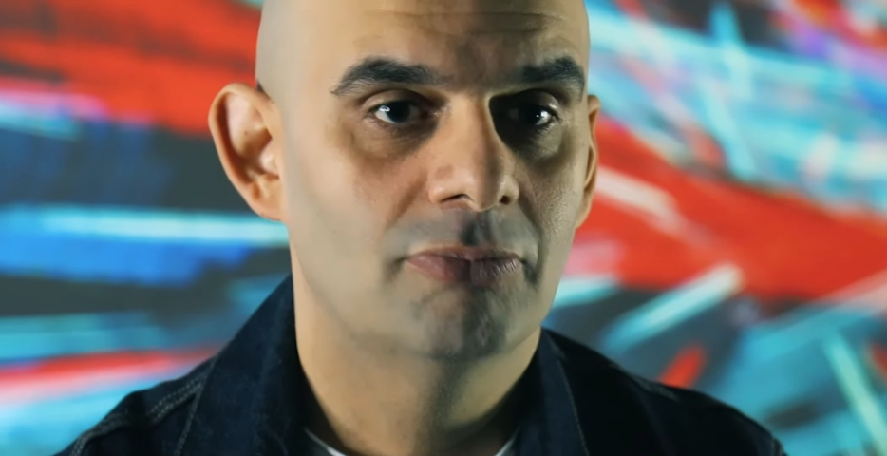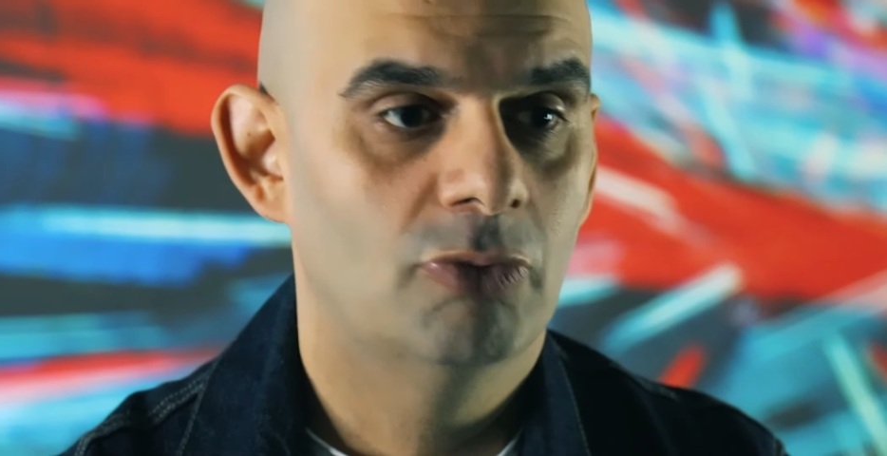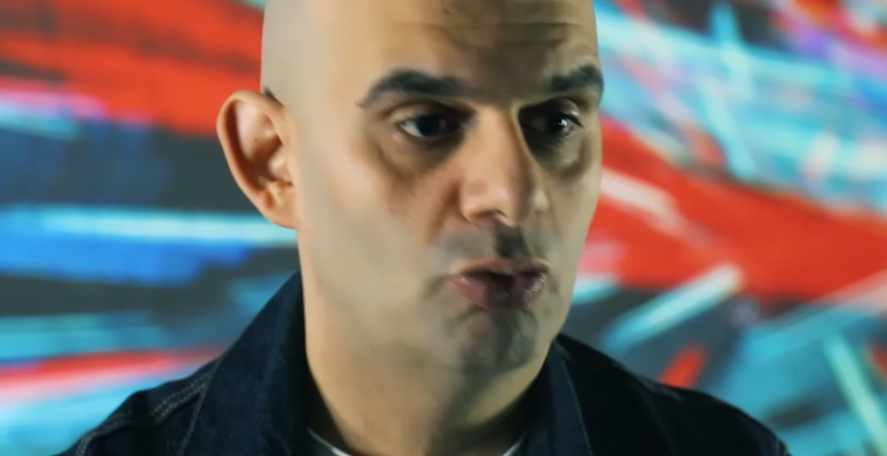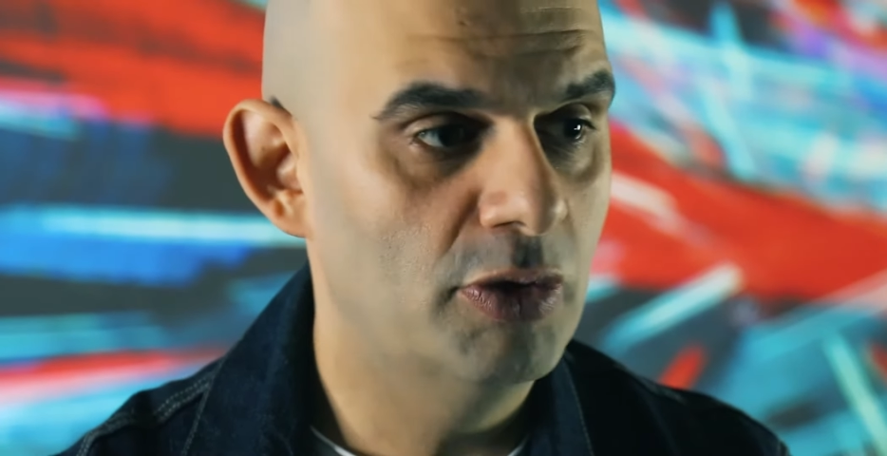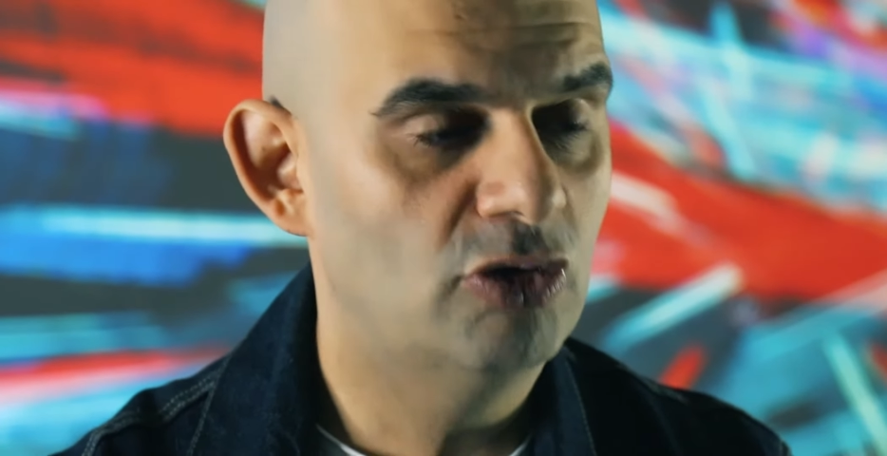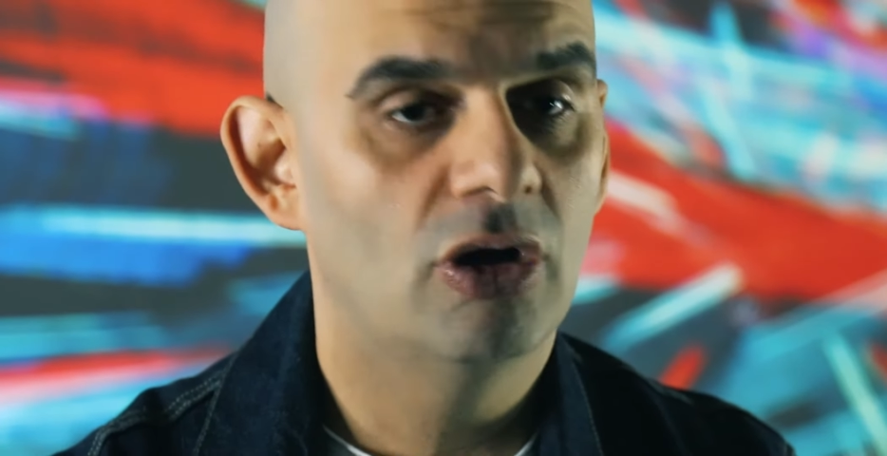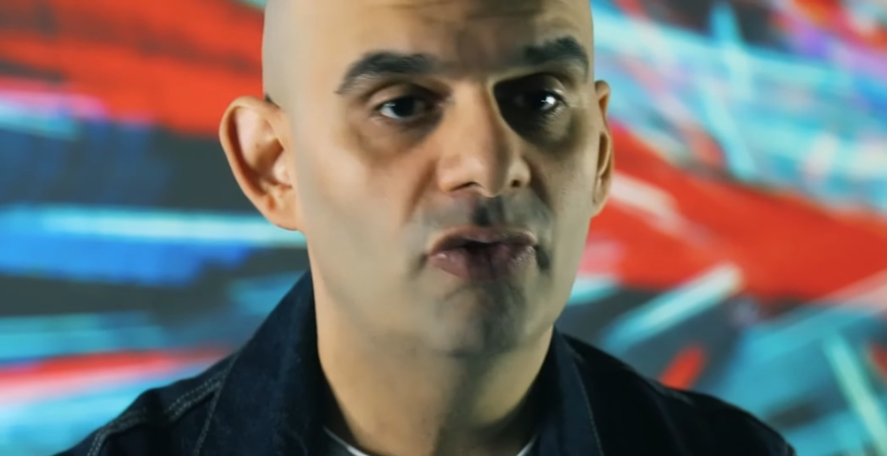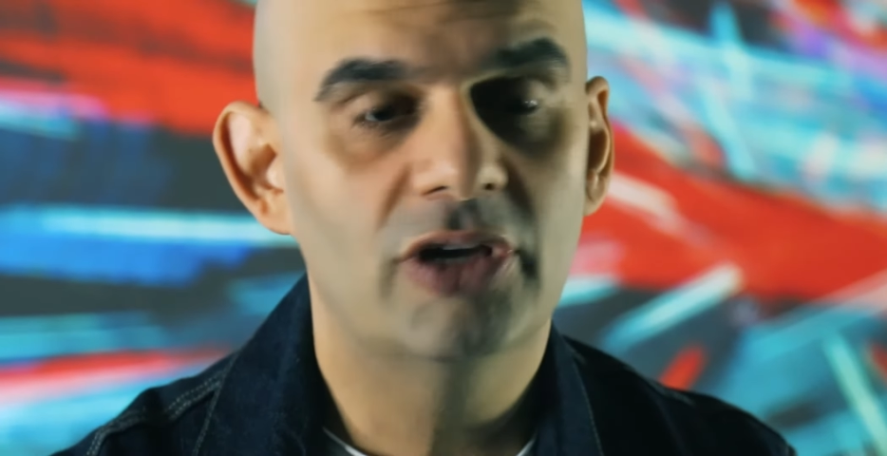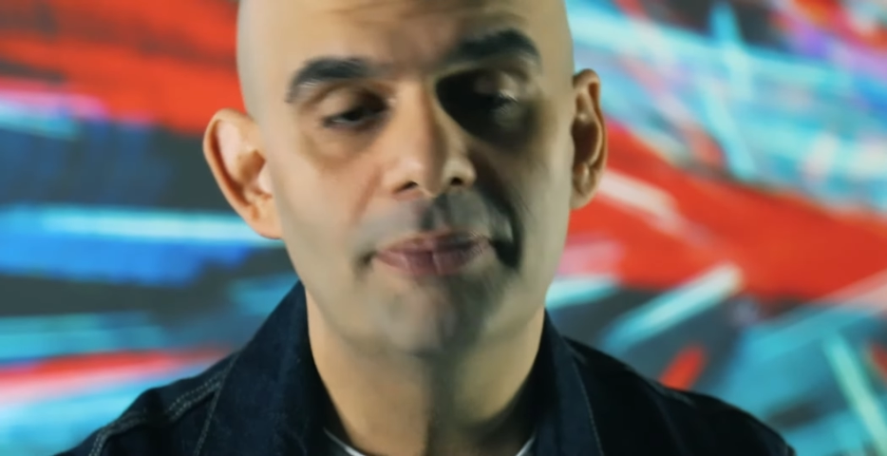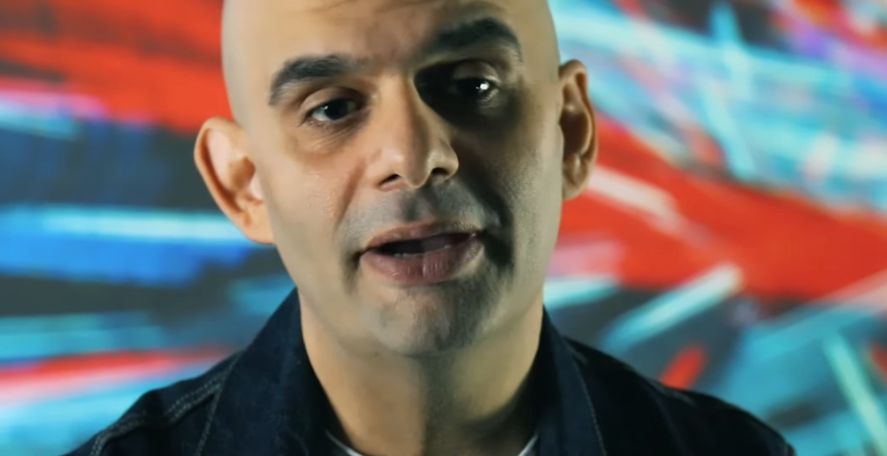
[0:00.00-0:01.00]
switch
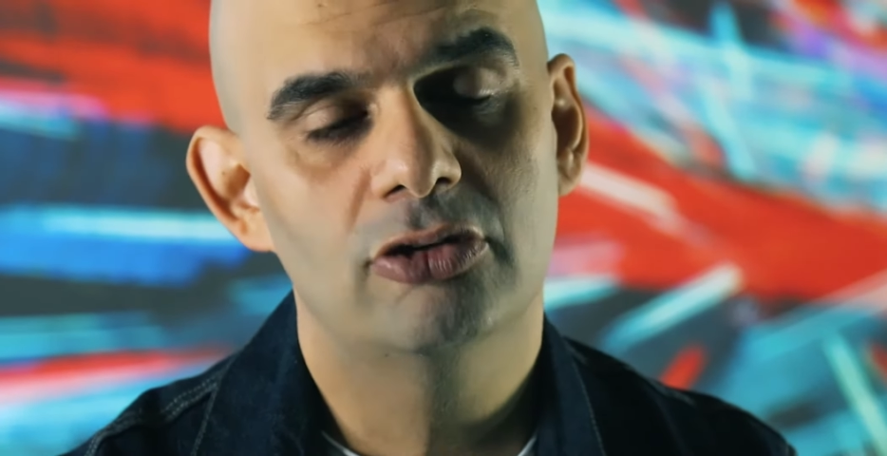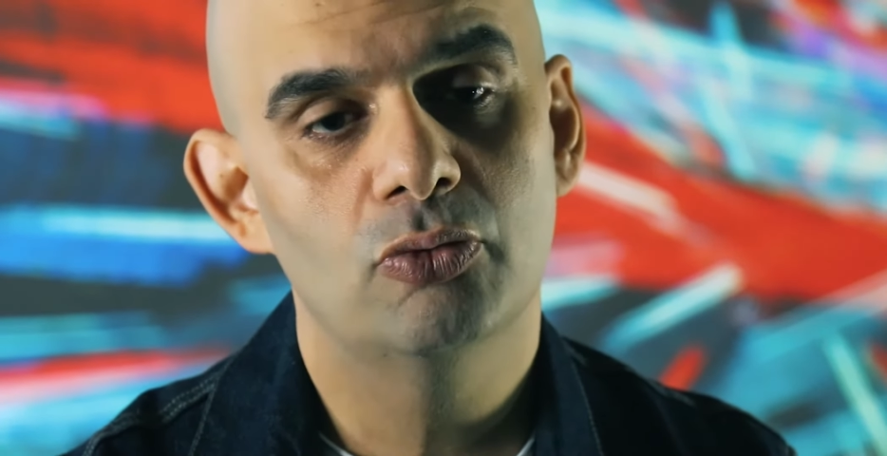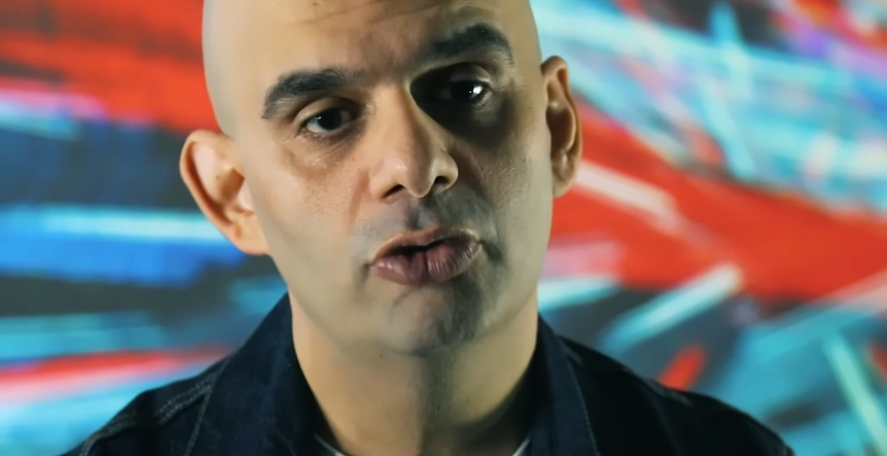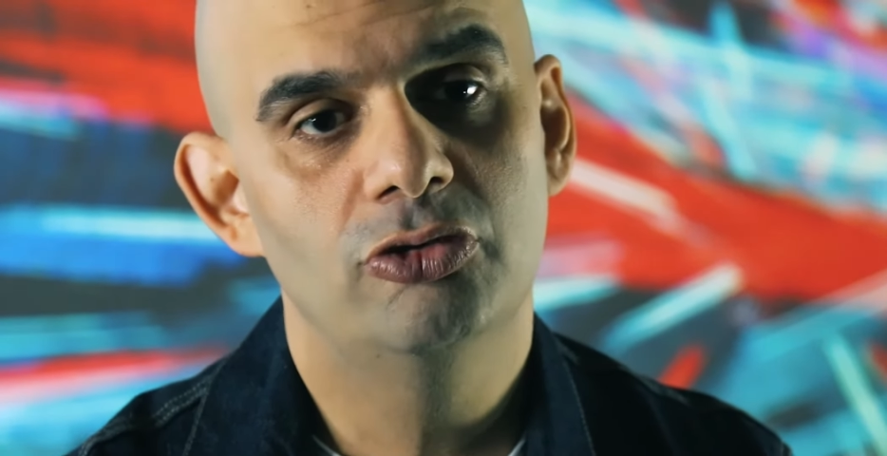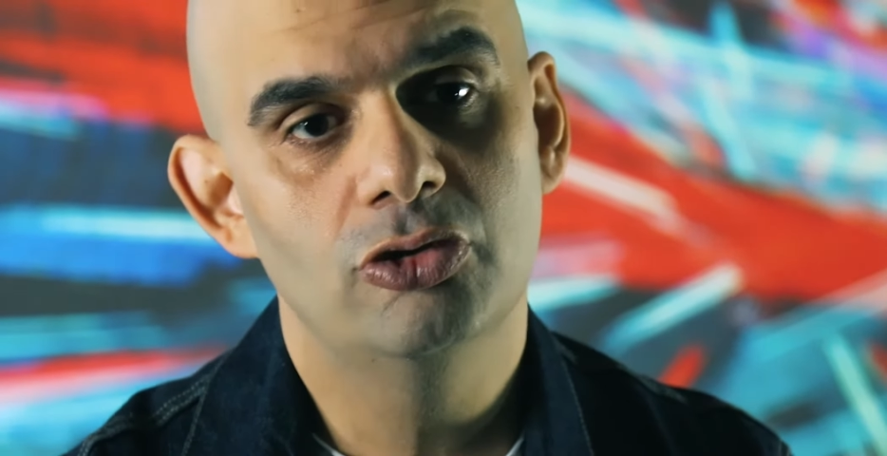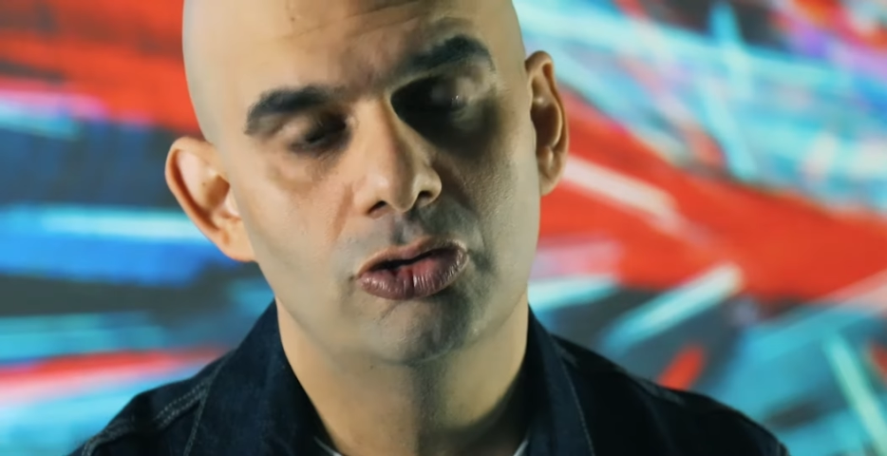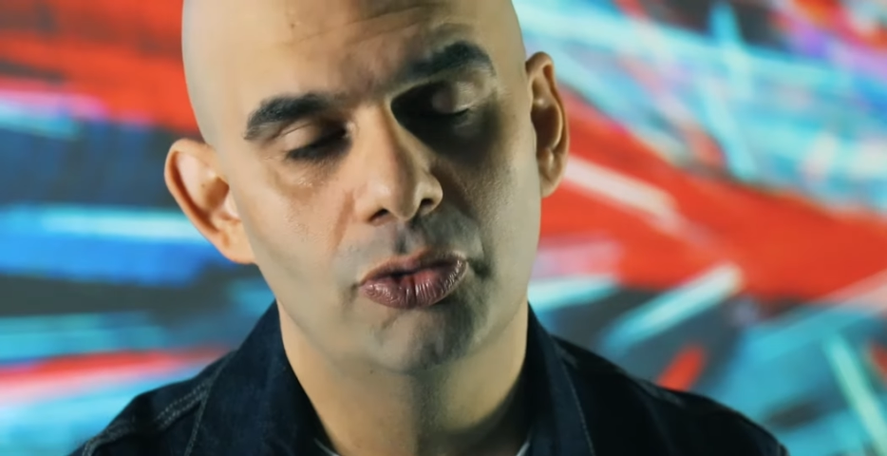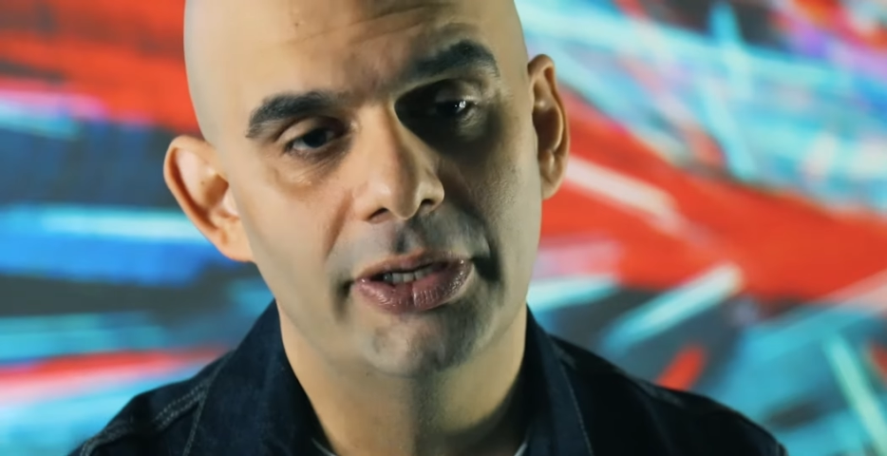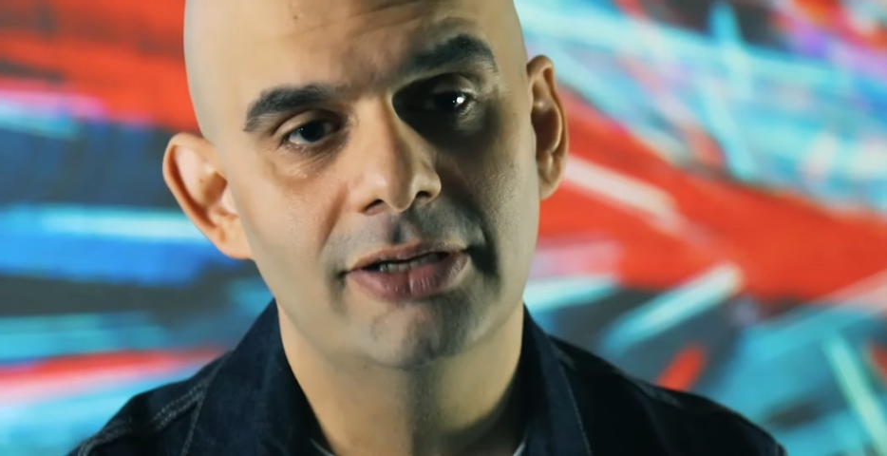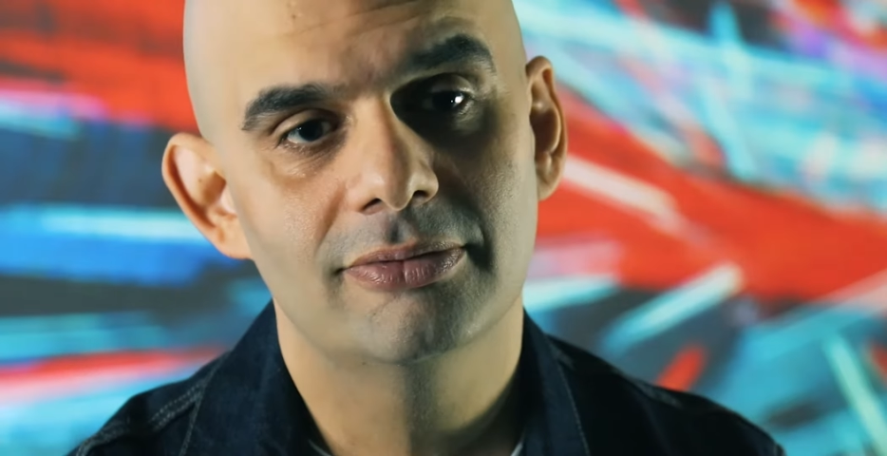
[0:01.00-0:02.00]
off, get back to what you were doing,